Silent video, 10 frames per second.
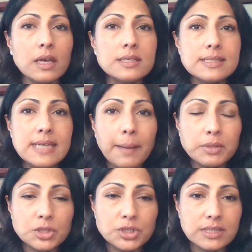
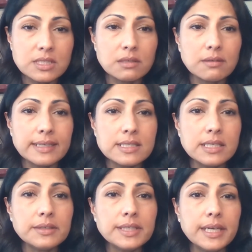establishes a
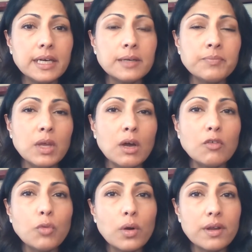criteria
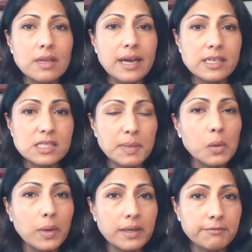for the
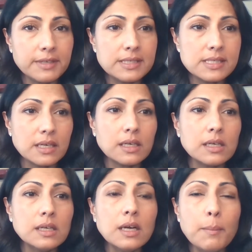SB-1 visa.
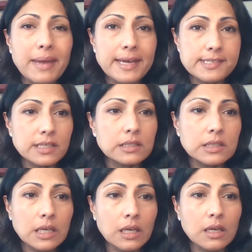
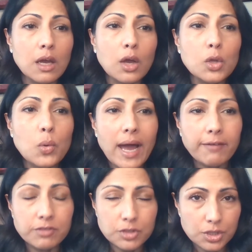Basically, you
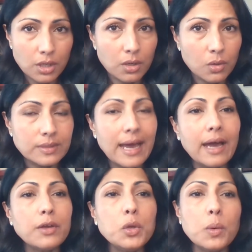have to show
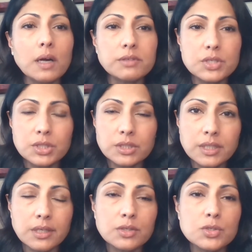that you are
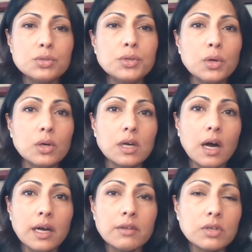returning to your
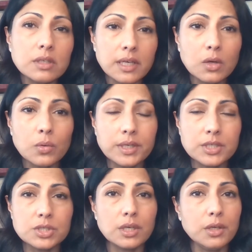
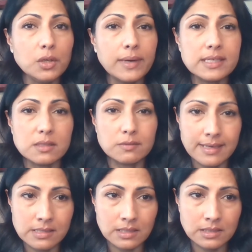unrelinquished U.S.
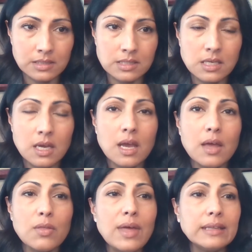residence,
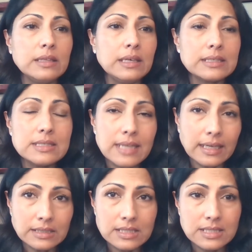that the
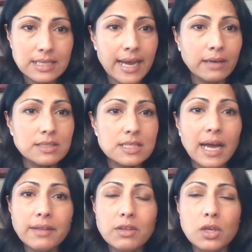extended stay
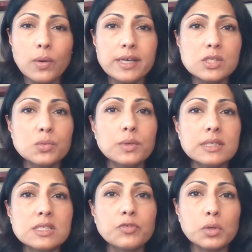outside the U.S.
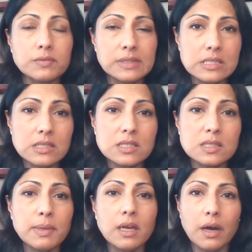was for
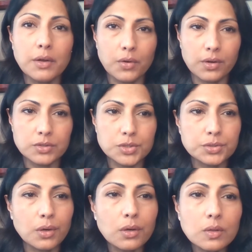reasons beyond your
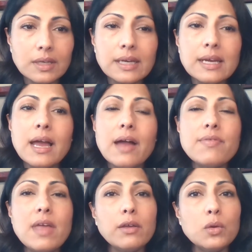control,
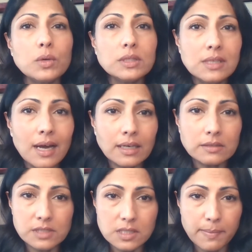and that you are
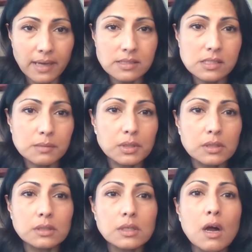not
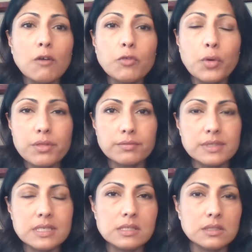responsible for the
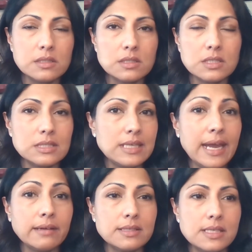reasons to
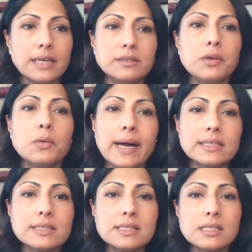stay outside the
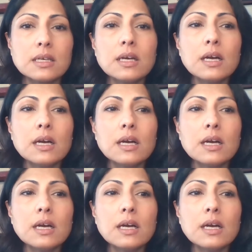U.S.